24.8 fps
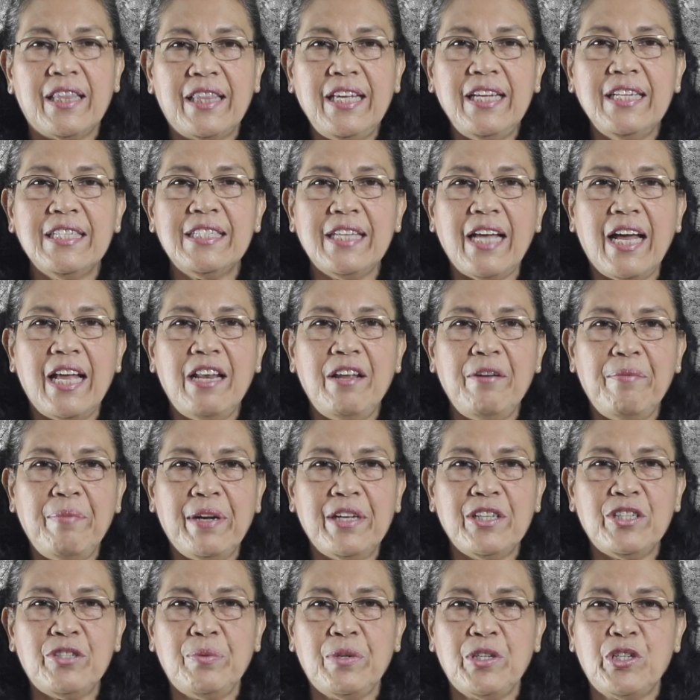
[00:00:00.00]
these
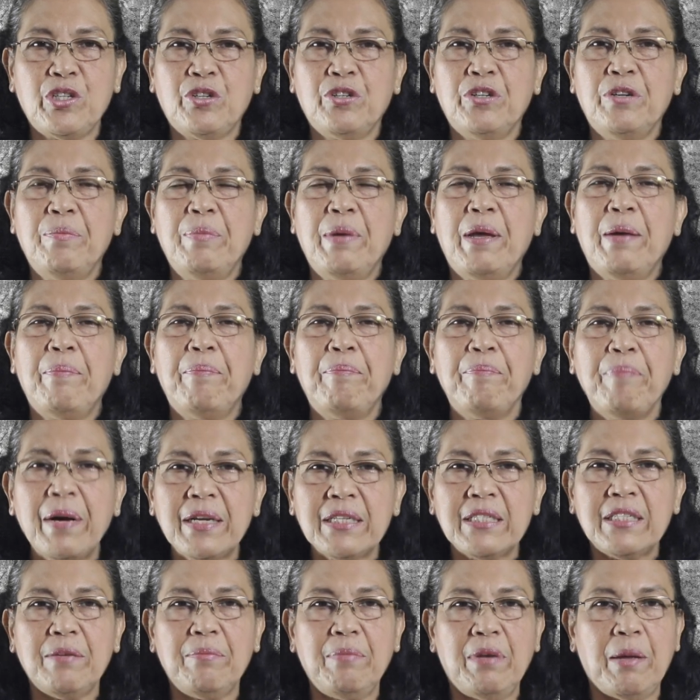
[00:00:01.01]
elements which could be
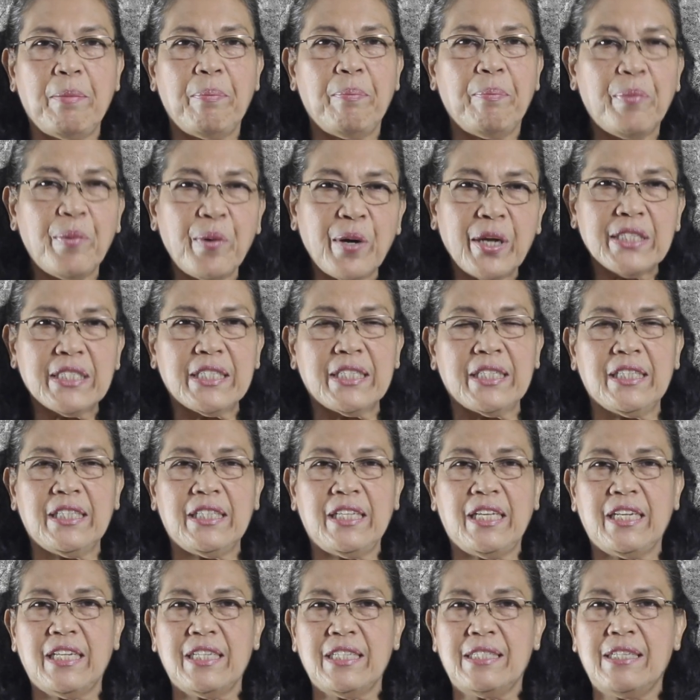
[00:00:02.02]
possibly present
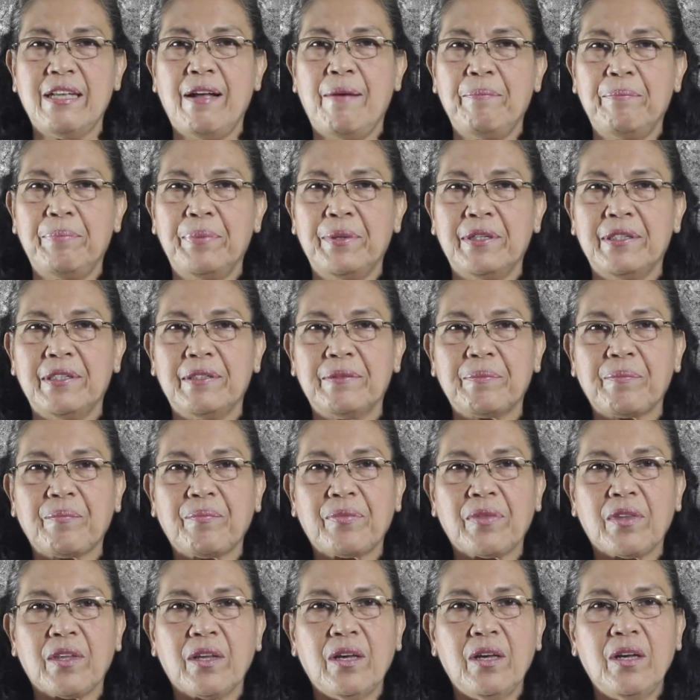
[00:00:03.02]
in a sample.
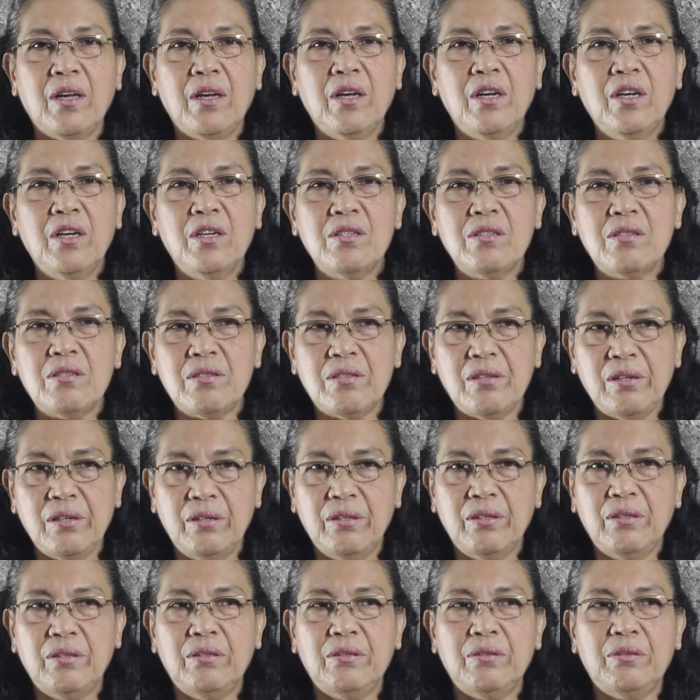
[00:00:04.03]

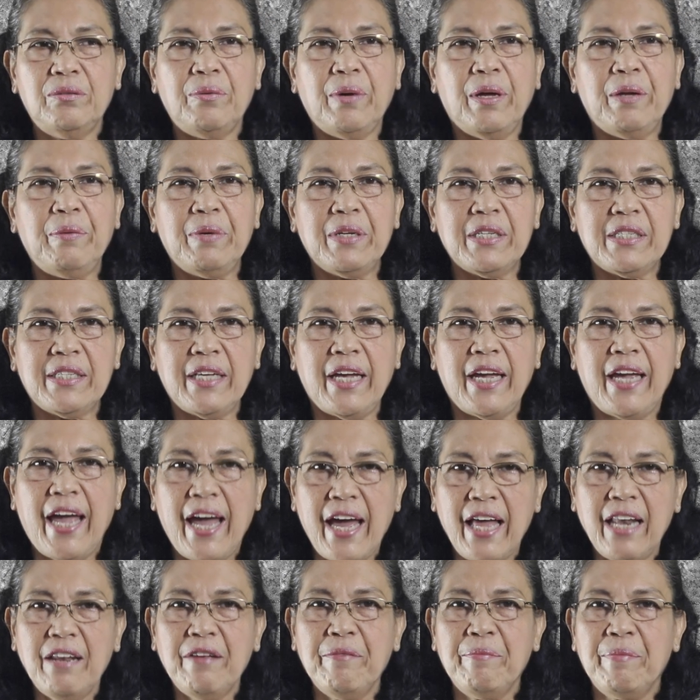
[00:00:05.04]
So when we say
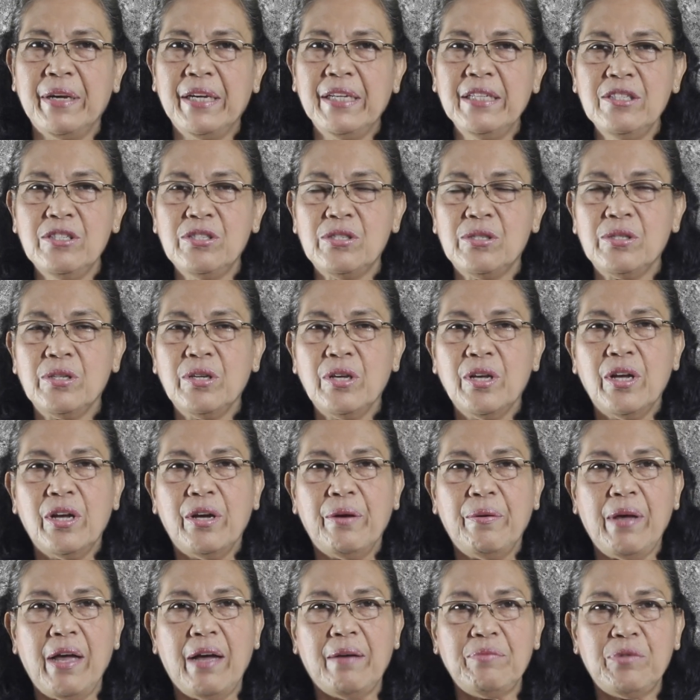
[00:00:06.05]
elements,
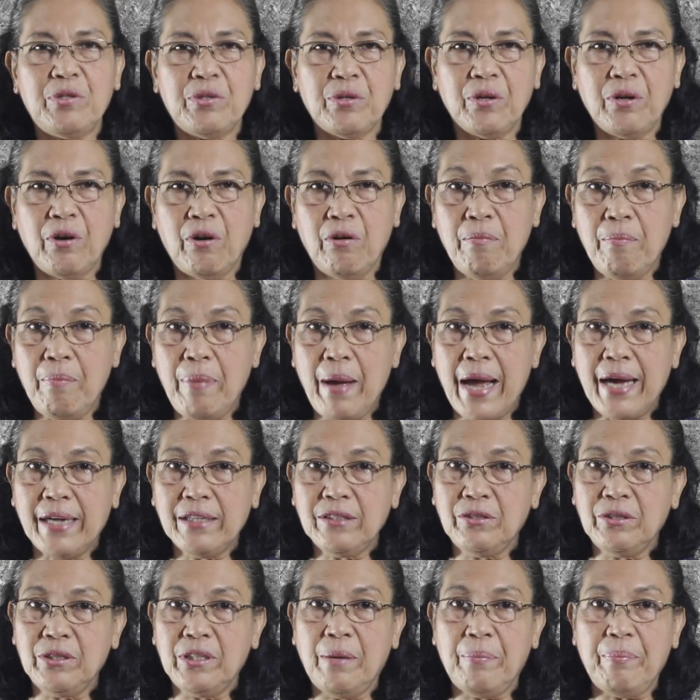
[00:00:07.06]
we have to go back
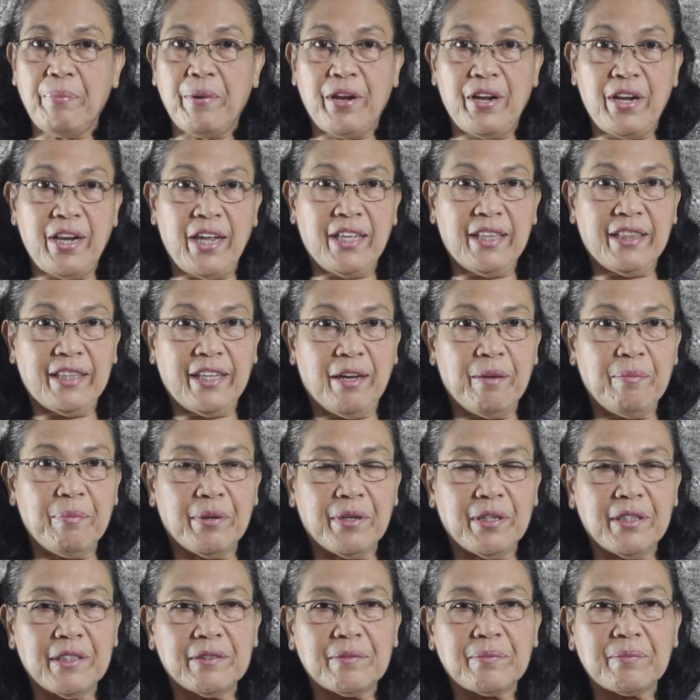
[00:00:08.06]
to the periodic table.